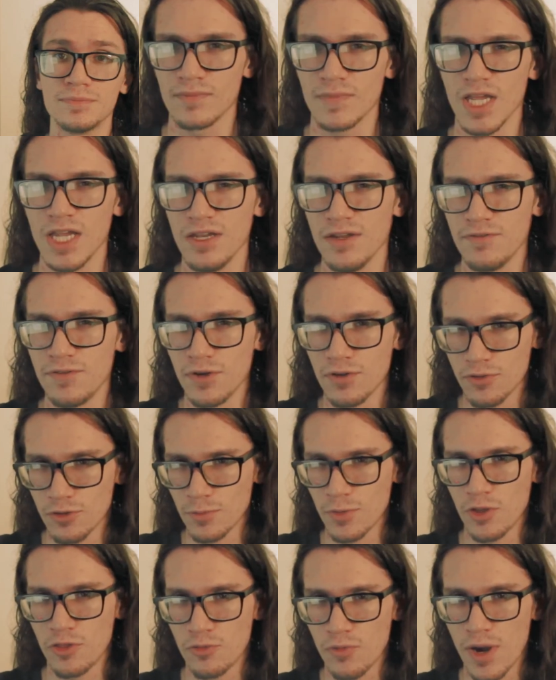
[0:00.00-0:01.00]
And if you're
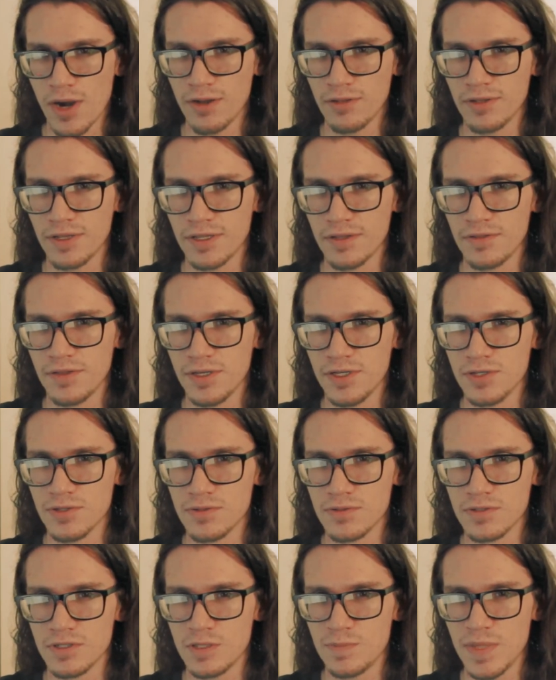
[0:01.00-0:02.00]
thermal throttling, then
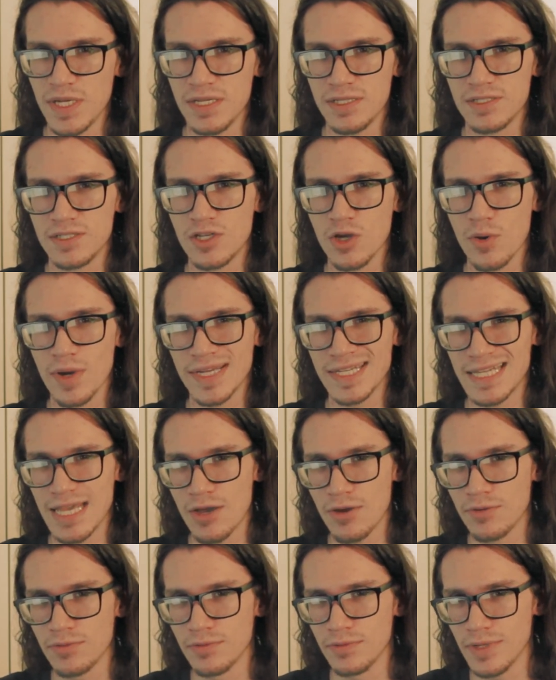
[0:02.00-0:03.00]
your speed's going
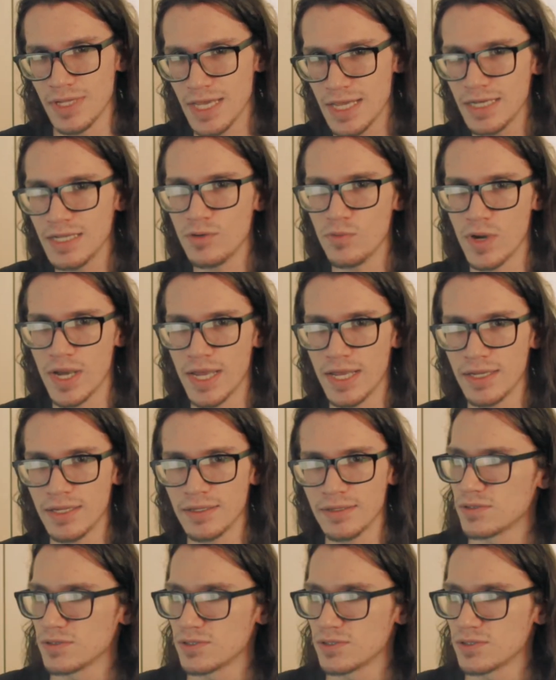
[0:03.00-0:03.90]
down anyway.